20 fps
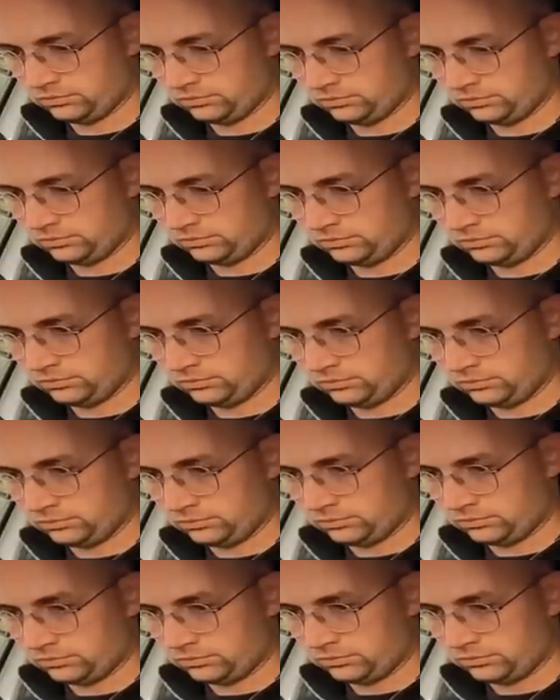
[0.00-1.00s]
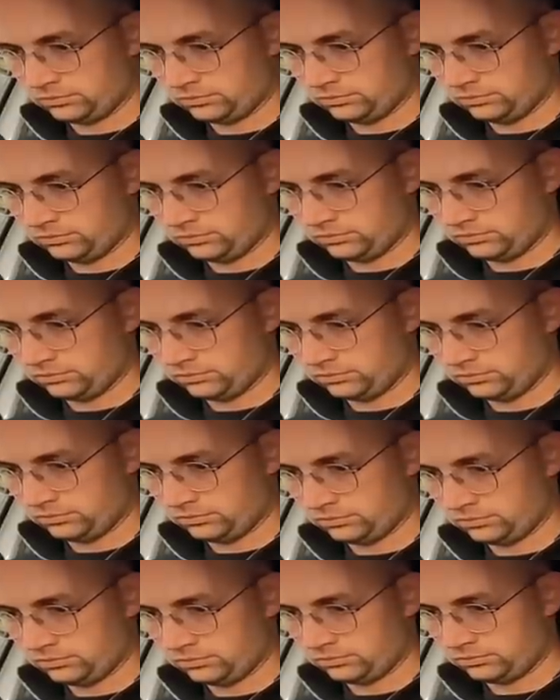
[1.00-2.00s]

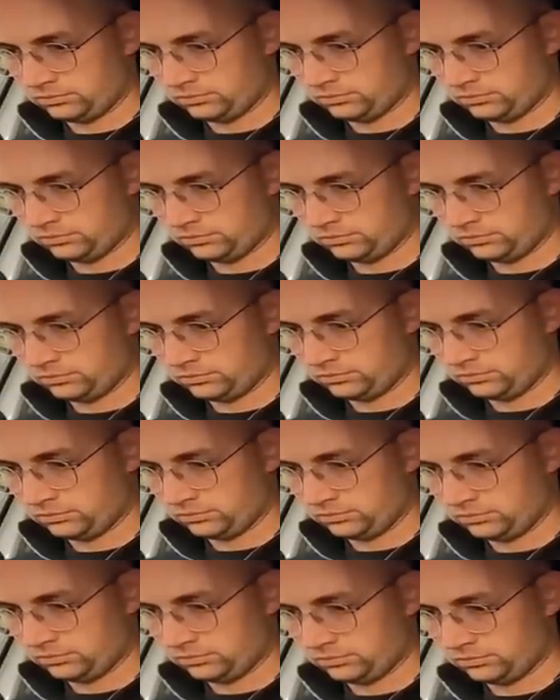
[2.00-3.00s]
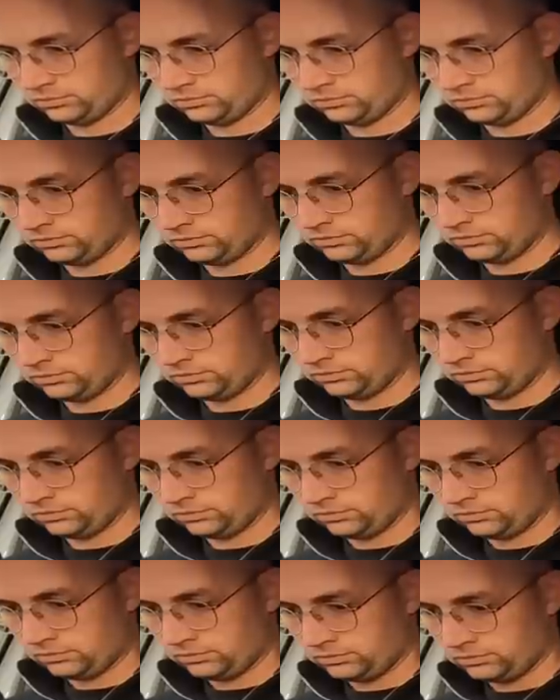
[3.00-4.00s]

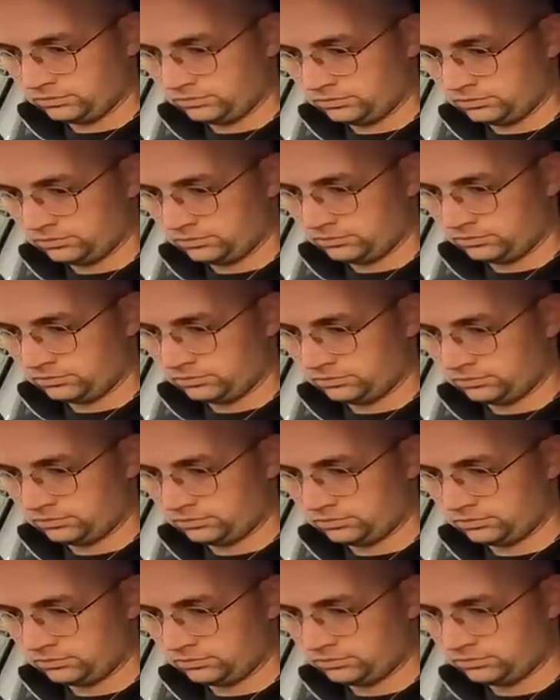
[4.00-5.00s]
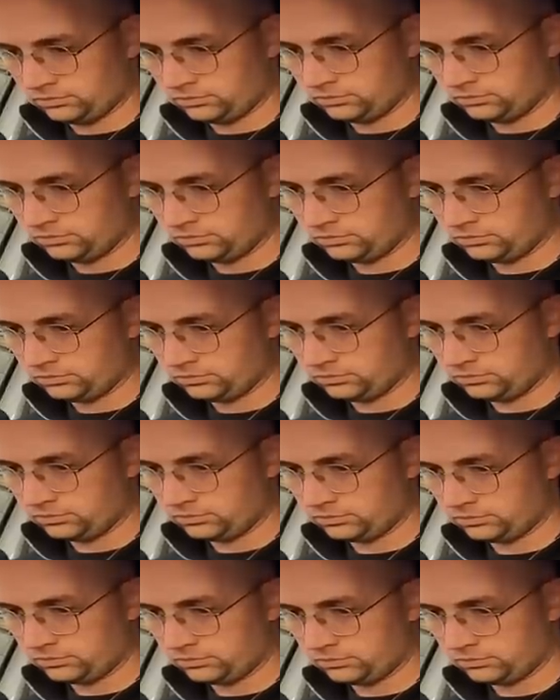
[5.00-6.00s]

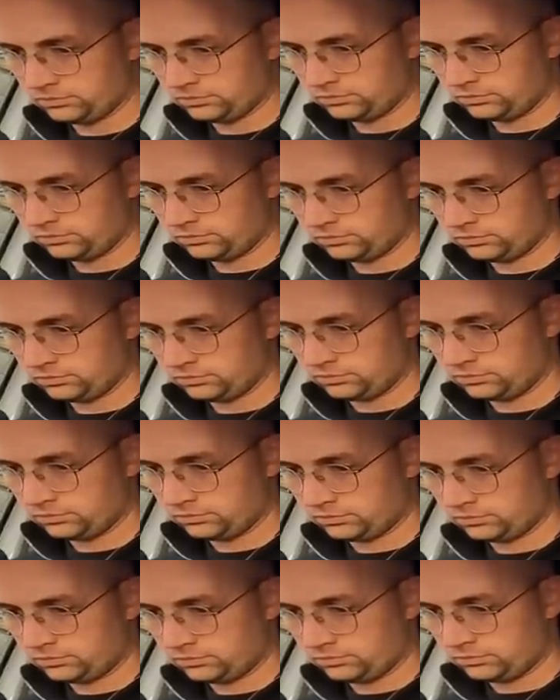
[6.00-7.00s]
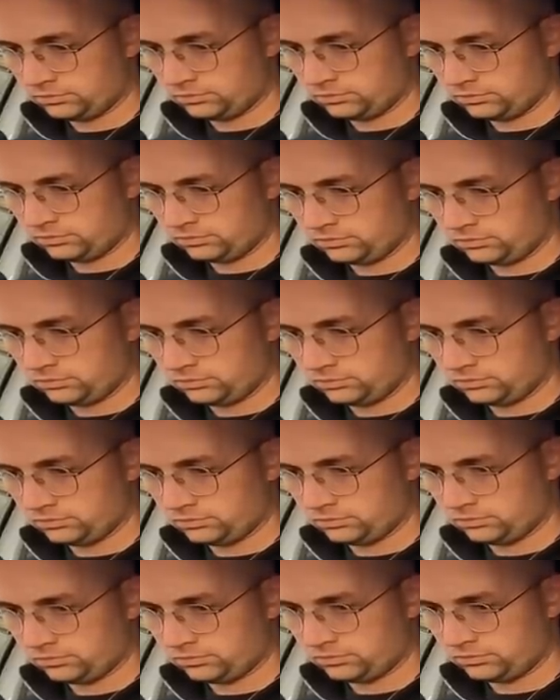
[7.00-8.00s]
[no speech]